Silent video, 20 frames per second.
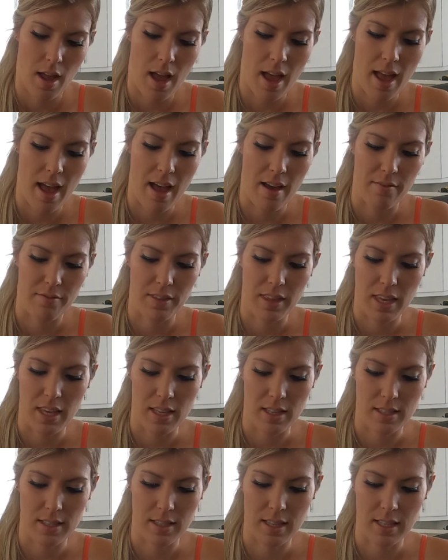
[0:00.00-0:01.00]
I have
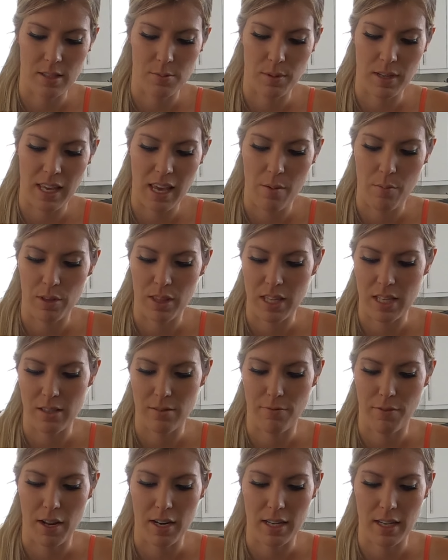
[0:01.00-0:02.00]
these, this one came with these
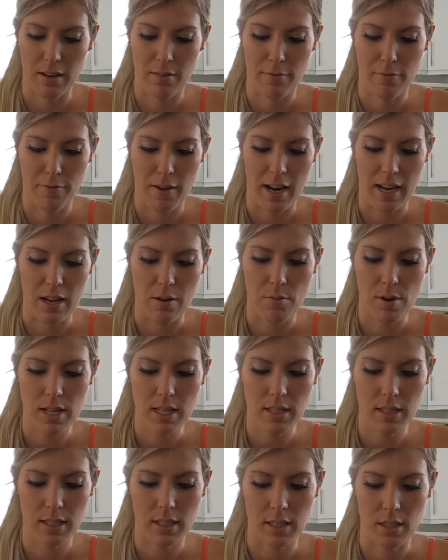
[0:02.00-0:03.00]
fun confetti
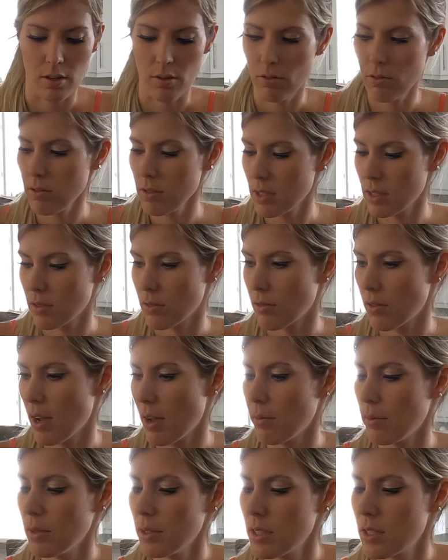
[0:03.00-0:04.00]
ones too, so
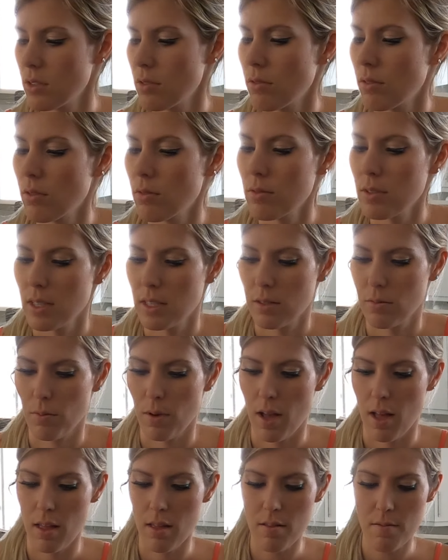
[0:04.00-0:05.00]
I will do those as
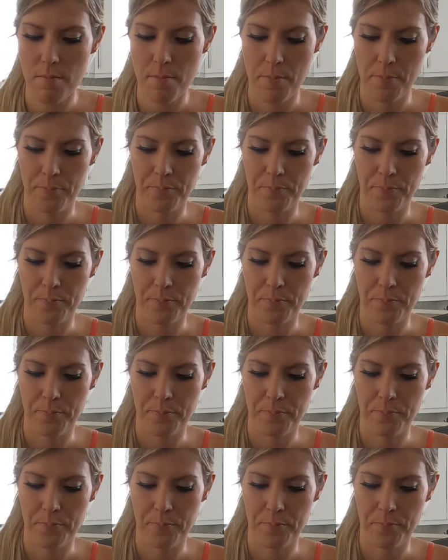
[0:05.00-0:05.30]
well.